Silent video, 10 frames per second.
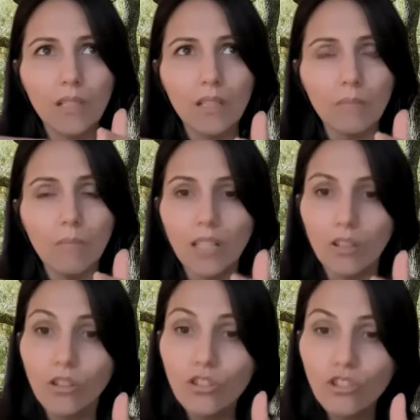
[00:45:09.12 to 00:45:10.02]

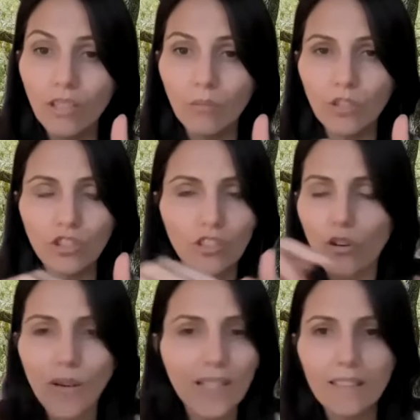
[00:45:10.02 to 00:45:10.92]
mitochondria, which
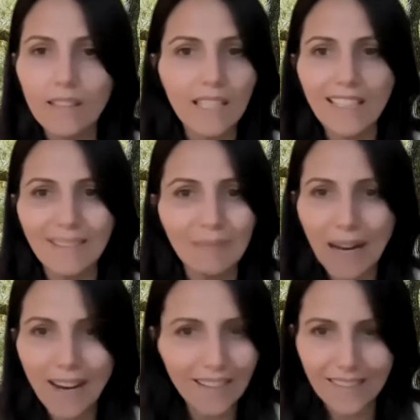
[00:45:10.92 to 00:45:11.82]
no other thing can
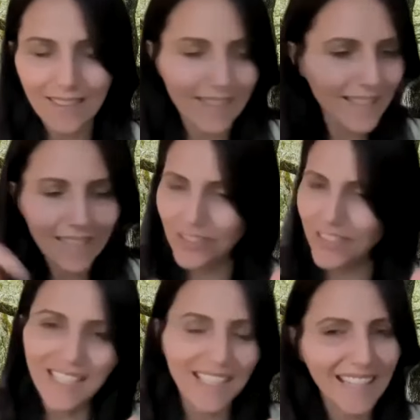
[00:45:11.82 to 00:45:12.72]
pass. Nothing else
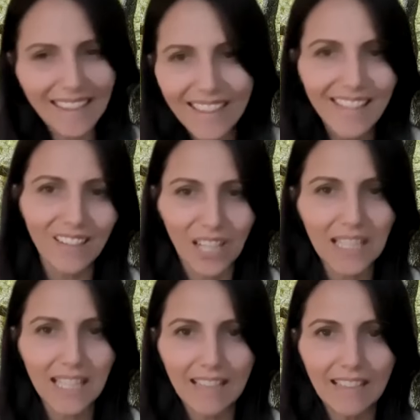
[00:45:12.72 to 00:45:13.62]
can get in there
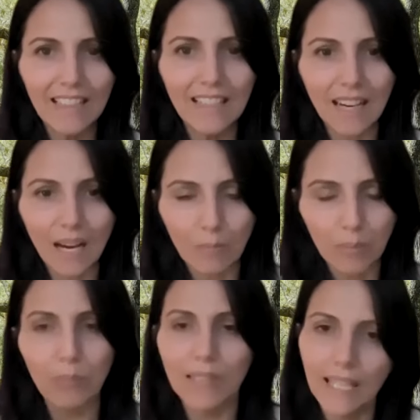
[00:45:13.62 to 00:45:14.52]
like that.
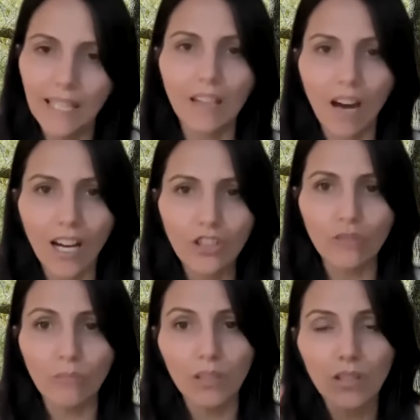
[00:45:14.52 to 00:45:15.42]
But molecular
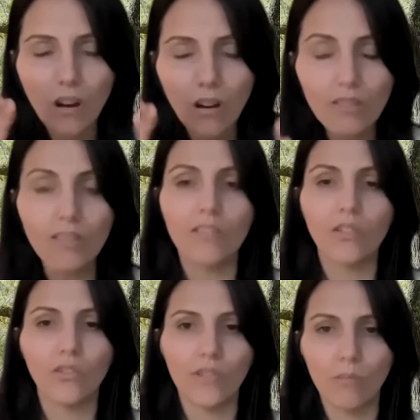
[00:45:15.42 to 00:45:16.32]
hydrogen, because it's
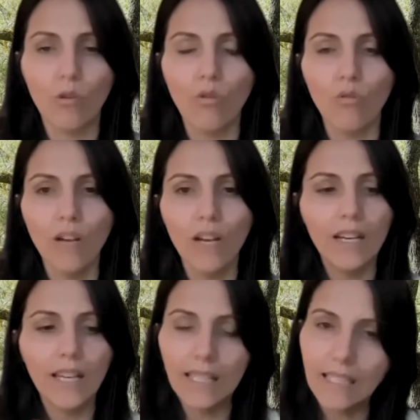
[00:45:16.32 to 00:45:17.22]
so small,
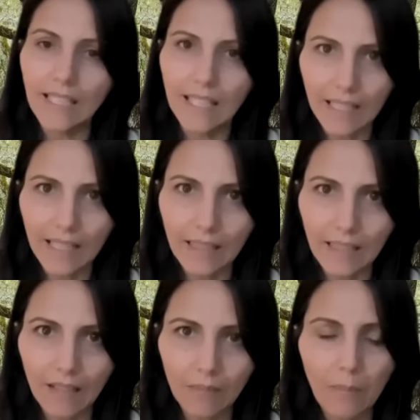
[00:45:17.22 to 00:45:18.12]
it can get in
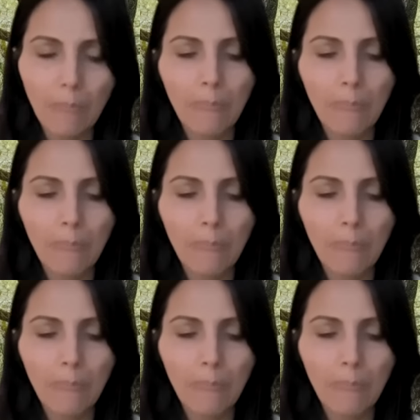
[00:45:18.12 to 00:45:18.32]
there.